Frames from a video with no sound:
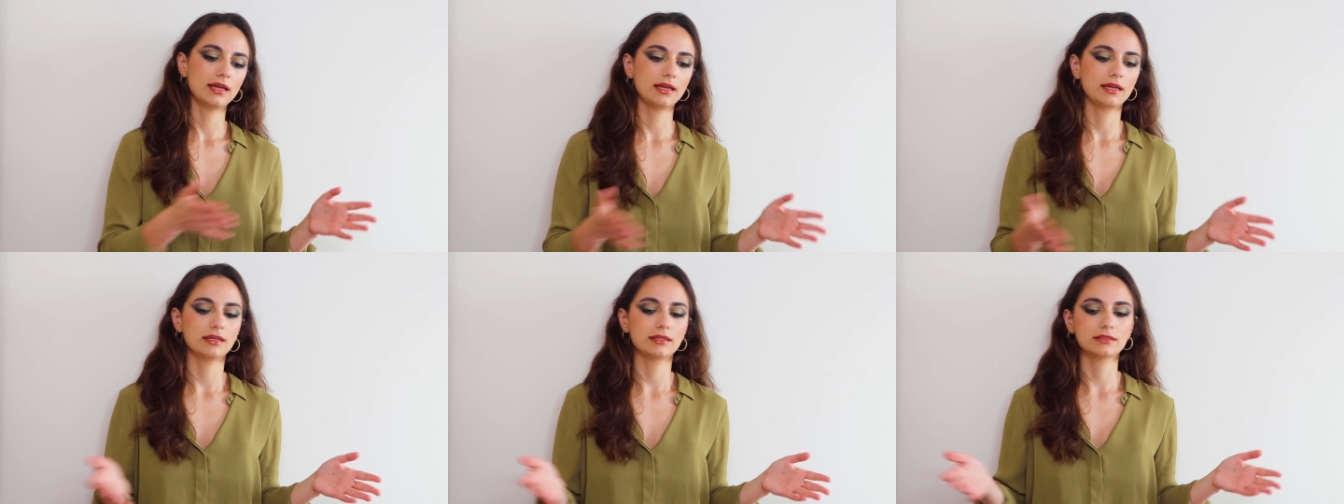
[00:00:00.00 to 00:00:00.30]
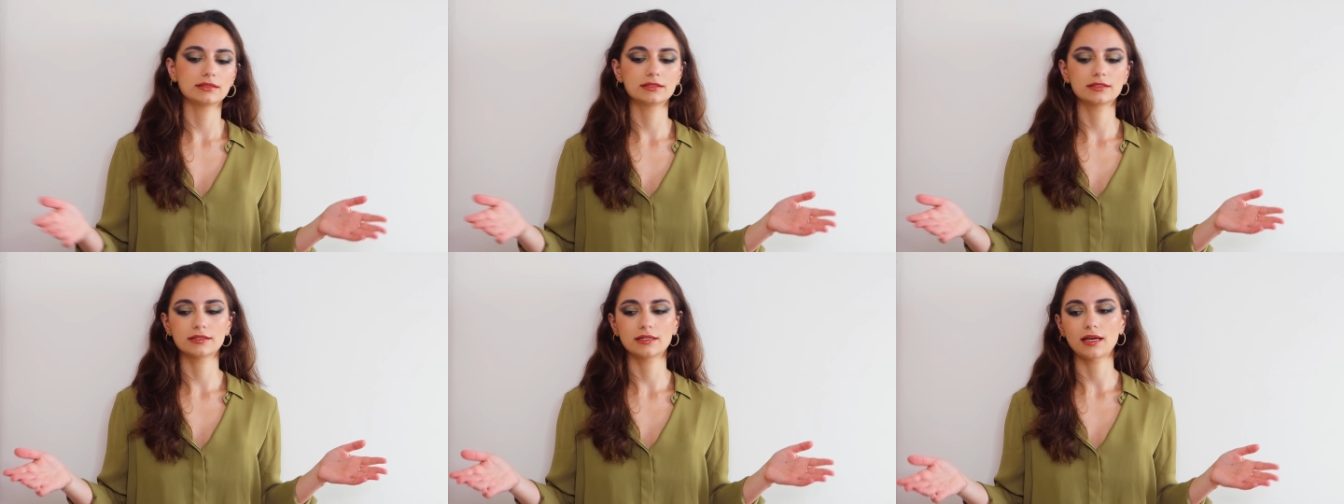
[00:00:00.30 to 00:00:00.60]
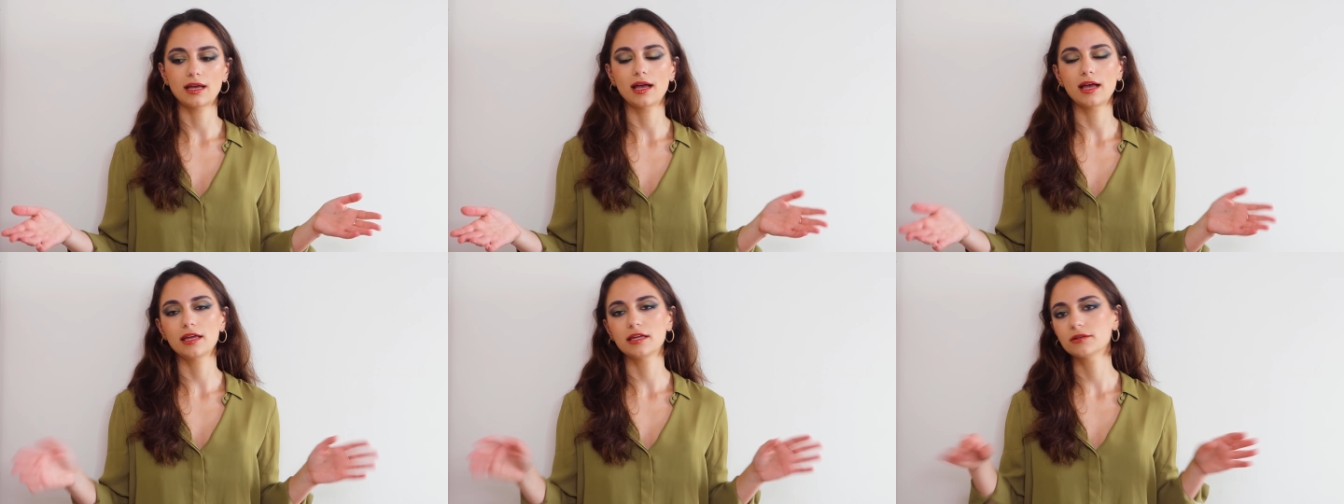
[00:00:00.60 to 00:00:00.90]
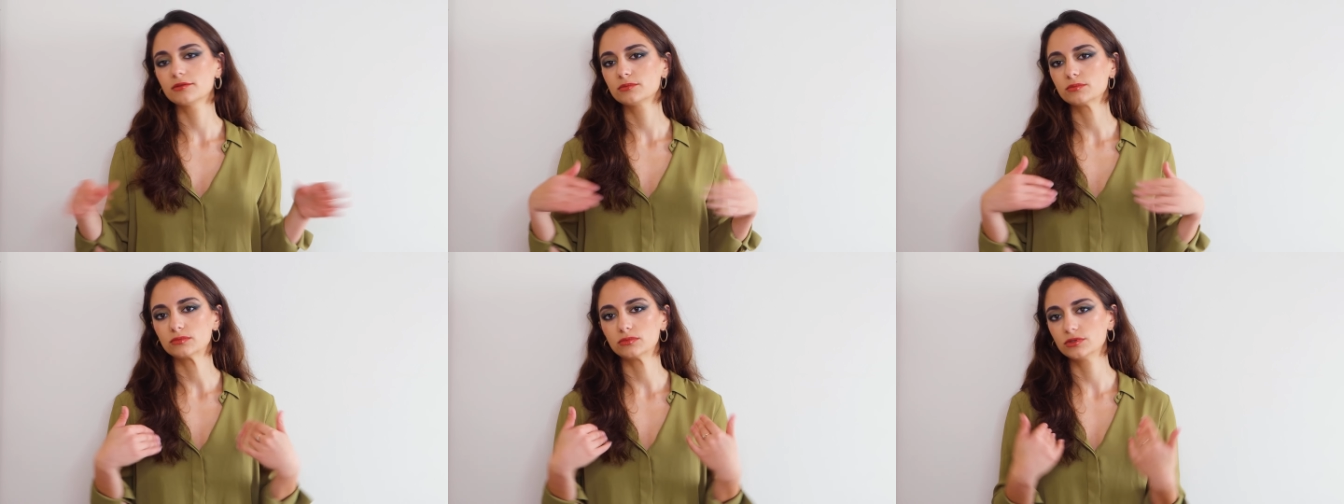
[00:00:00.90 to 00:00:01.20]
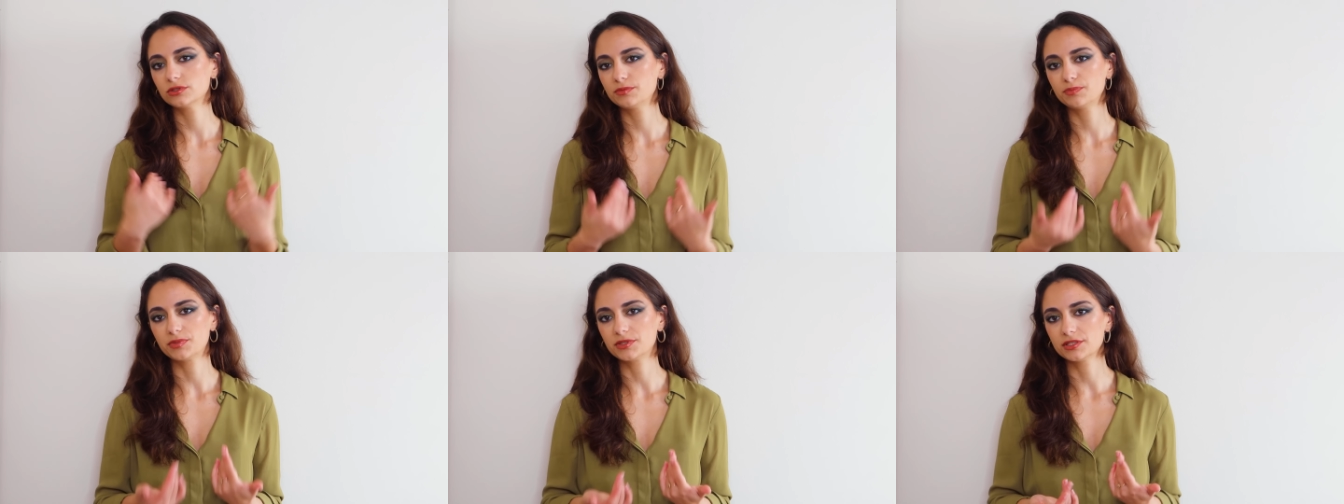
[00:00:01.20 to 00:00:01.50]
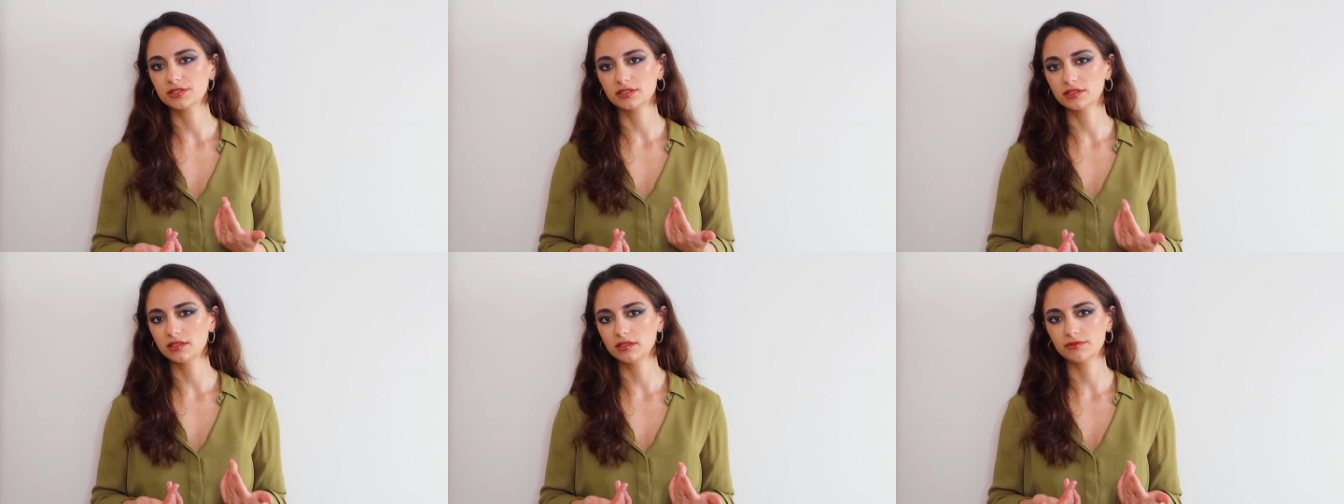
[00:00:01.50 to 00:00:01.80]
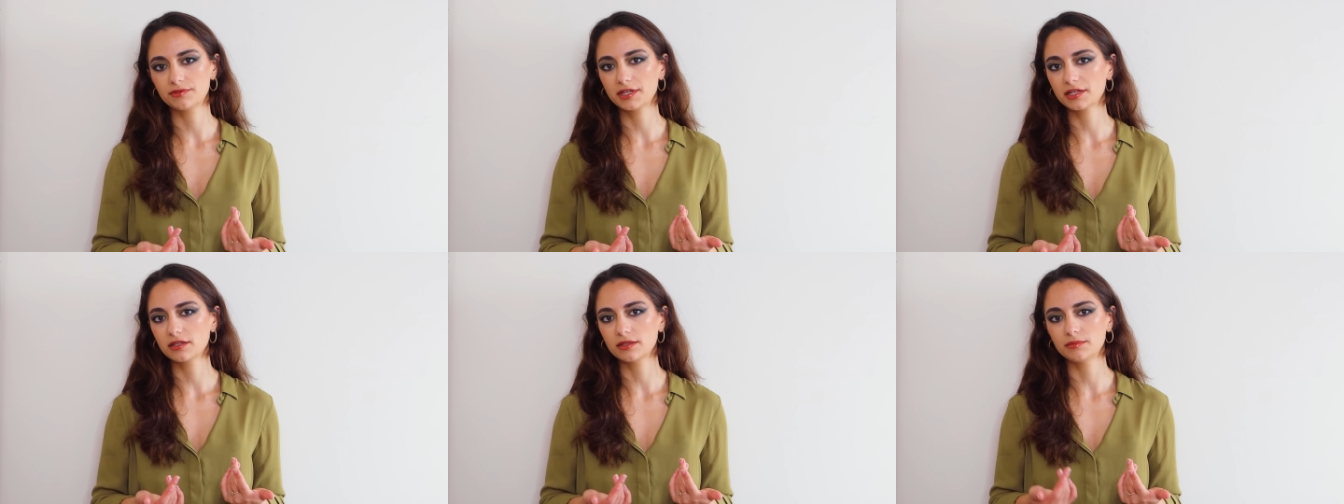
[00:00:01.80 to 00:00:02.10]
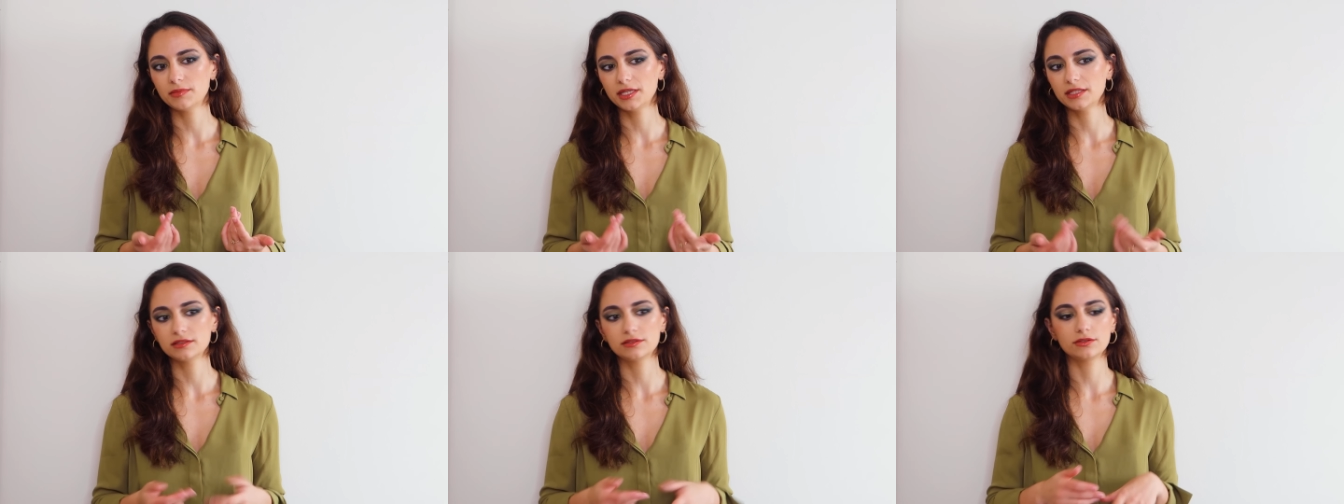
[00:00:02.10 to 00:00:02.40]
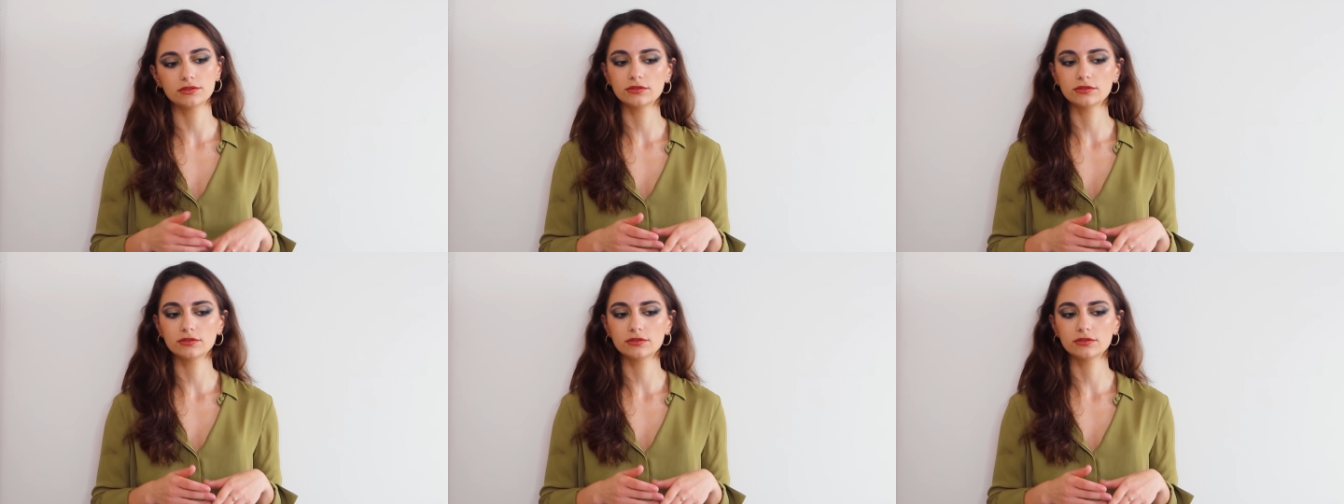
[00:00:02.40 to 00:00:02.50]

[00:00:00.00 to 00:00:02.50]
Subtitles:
And I would personally recommend